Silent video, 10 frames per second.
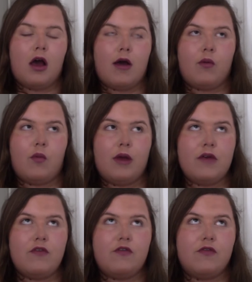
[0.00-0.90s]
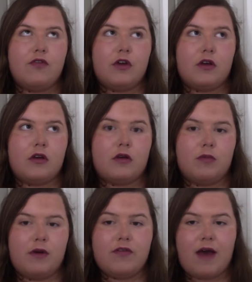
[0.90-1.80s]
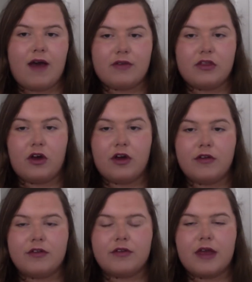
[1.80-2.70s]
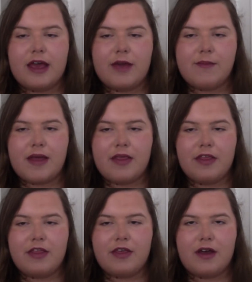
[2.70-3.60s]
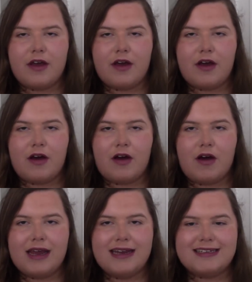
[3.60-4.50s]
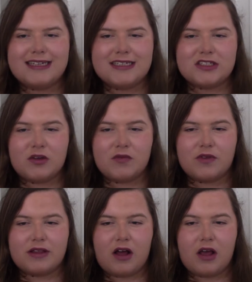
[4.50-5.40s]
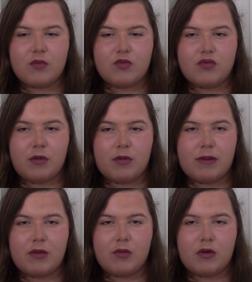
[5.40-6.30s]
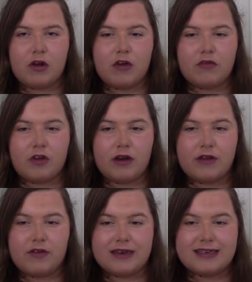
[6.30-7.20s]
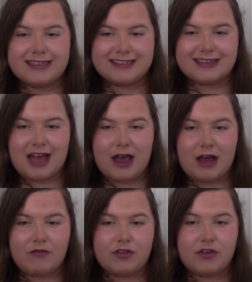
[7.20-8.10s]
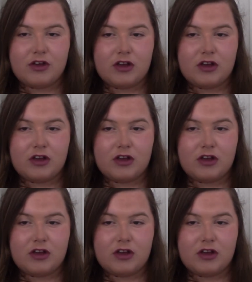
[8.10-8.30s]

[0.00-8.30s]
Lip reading: with having those, it meant that I did something that I probably wouldn't have done if I didn't have the